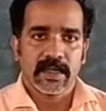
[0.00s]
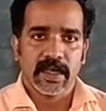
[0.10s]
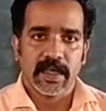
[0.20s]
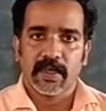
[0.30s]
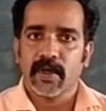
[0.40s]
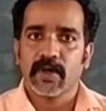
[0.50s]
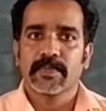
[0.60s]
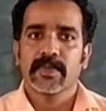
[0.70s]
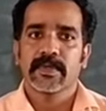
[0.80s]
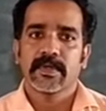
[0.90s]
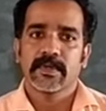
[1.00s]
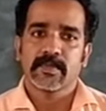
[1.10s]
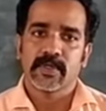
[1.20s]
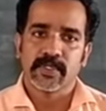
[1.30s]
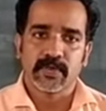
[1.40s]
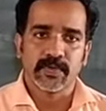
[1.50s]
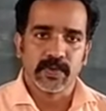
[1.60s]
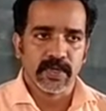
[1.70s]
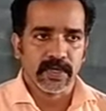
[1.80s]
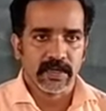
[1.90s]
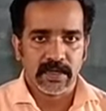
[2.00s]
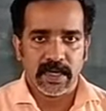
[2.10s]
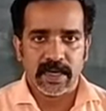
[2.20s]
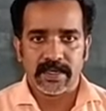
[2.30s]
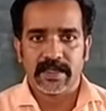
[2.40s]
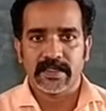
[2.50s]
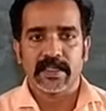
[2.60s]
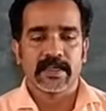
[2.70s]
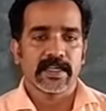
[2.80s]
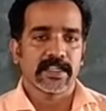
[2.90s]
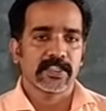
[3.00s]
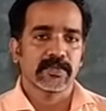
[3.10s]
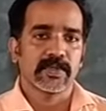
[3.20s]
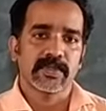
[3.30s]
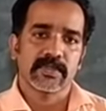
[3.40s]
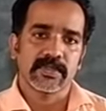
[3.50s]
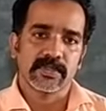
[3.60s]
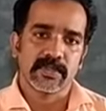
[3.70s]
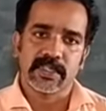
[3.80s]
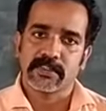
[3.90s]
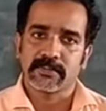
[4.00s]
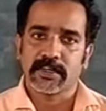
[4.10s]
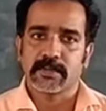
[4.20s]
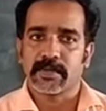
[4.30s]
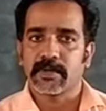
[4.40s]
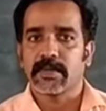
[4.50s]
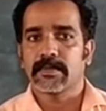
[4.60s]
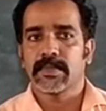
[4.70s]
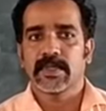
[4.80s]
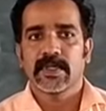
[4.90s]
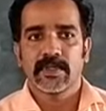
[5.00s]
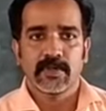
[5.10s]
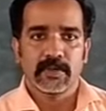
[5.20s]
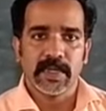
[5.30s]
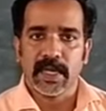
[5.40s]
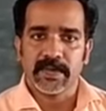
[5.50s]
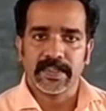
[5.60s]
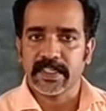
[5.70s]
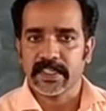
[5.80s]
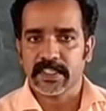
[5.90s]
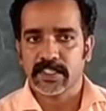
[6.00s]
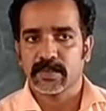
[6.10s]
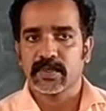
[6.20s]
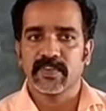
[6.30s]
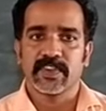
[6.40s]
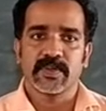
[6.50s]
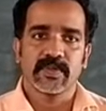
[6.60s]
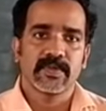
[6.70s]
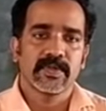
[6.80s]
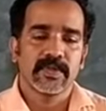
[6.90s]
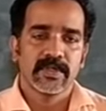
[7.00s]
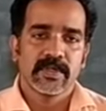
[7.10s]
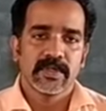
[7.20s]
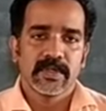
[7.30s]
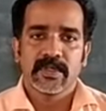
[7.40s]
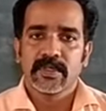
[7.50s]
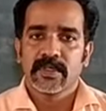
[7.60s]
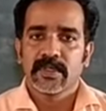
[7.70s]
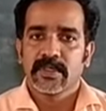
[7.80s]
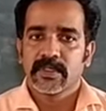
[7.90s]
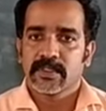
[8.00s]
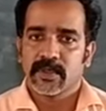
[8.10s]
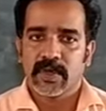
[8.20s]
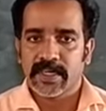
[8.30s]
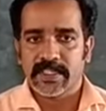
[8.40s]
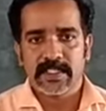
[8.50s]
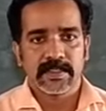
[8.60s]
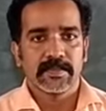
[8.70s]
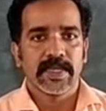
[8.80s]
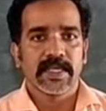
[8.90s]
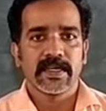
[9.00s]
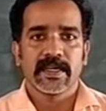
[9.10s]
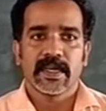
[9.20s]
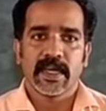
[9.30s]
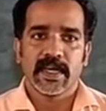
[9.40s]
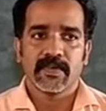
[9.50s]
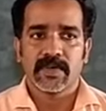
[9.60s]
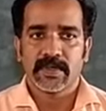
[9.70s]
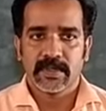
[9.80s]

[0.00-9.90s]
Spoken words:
I hope most of you collected the textbook, so that is not a problem. You will be having the textbook with you. So let us begin our